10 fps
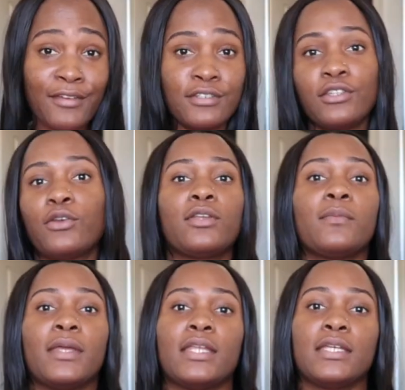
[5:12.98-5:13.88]
to 30
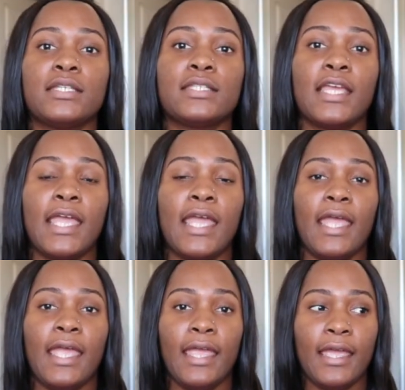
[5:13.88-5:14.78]
minutes
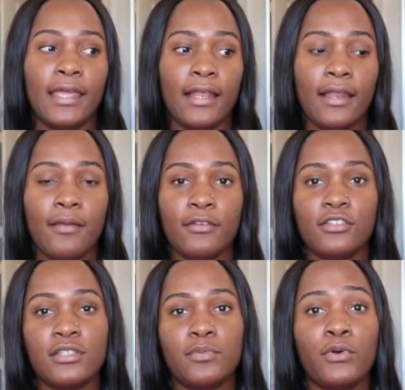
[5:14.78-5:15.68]
and
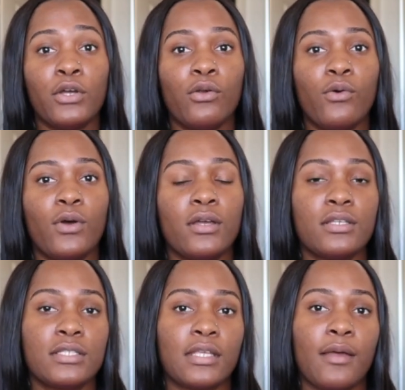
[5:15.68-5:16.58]
just put
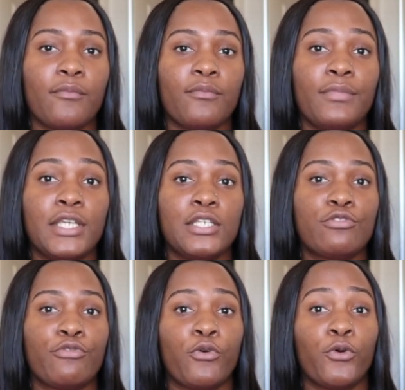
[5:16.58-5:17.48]
on some
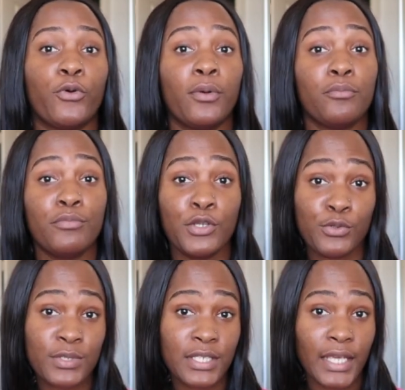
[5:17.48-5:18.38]
peaceful
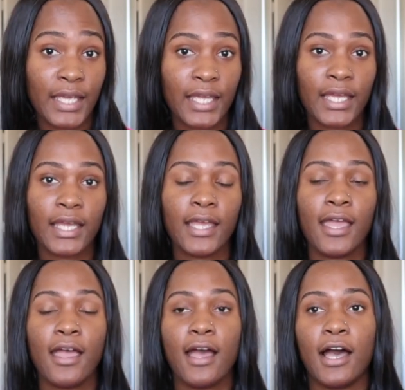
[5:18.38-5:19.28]
music.
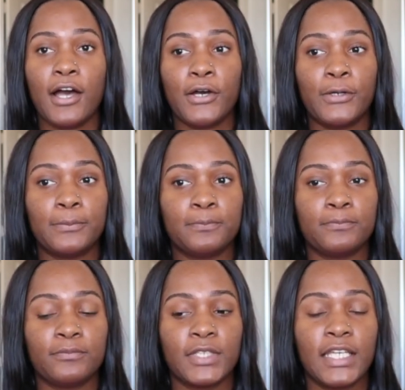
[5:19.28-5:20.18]

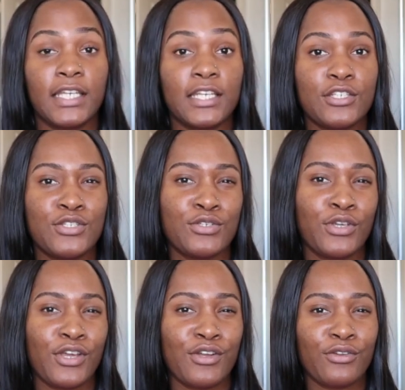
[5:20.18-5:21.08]
Get into
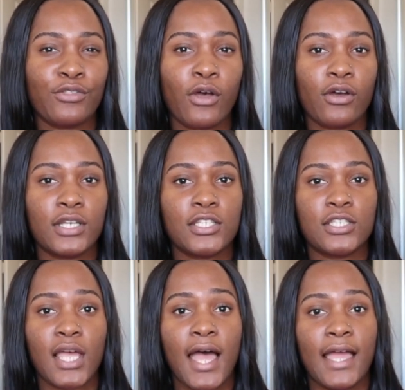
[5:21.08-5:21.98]
your inner thoughts.
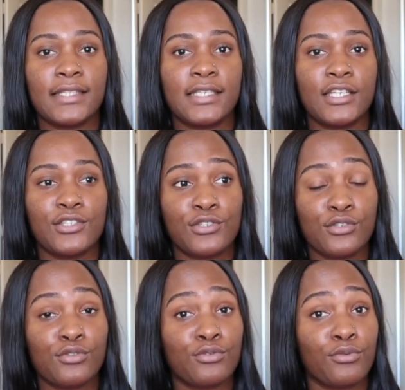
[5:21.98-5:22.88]
I tend
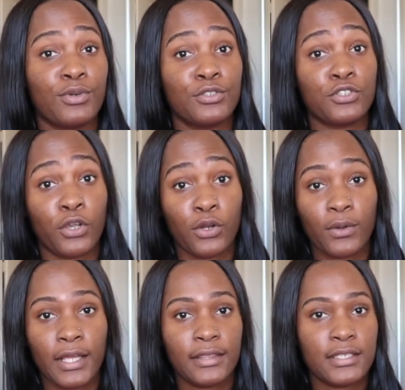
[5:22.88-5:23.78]
to
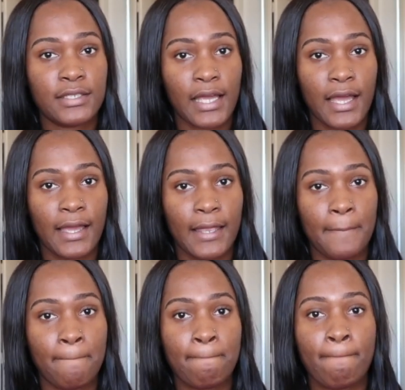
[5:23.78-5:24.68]
journal at this time.